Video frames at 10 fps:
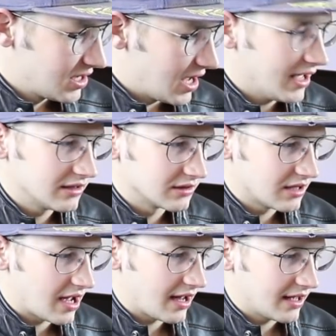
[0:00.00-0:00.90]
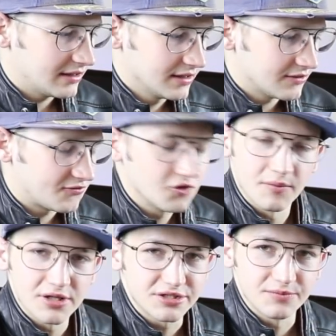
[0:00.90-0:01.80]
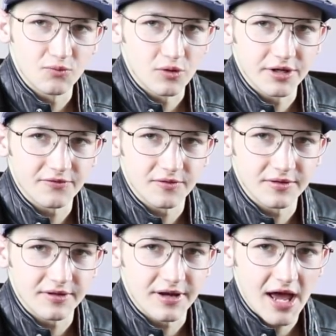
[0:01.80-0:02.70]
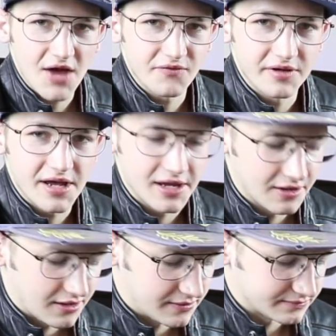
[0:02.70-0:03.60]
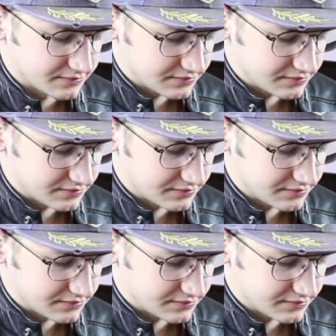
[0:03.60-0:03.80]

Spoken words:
it didn't feel much more different than having a